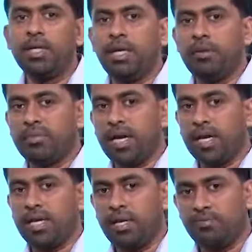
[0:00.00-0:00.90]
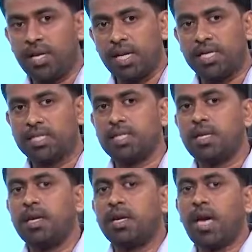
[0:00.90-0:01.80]
If there is
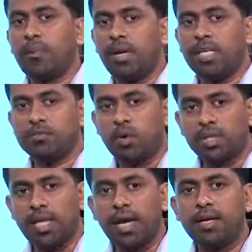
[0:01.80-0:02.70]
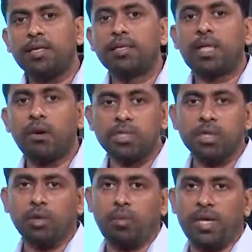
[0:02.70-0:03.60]
capital is more than 1000
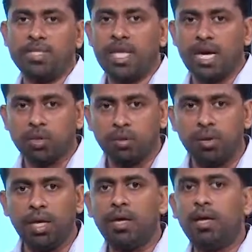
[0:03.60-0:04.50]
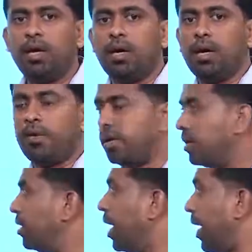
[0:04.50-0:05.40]
rupees, there should be a
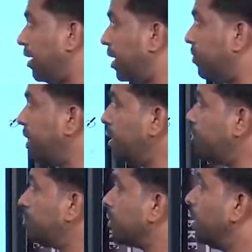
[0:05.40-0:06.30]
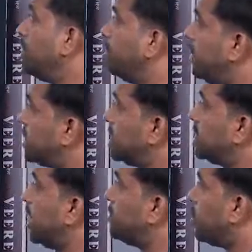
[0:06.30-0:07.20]
written agreement. Business
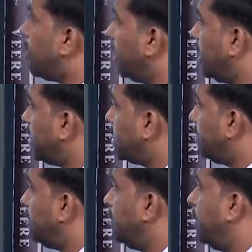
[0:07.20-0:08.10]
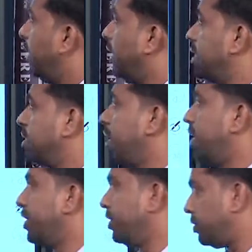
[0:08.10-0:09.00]
Names Ordinance, it is
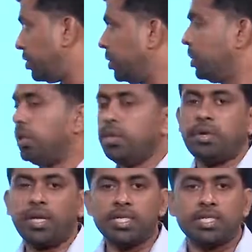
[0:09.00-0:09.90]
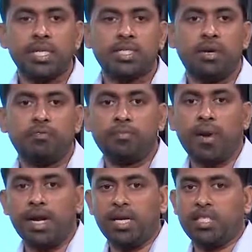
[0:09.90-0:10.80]
related to registration of
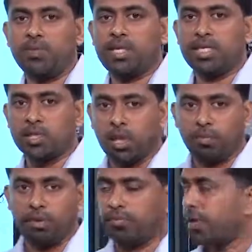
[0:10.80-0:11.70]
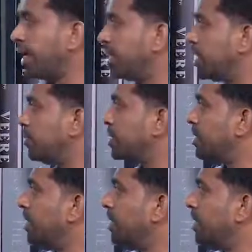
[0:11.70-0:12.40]
partnerships and sole proprietorships.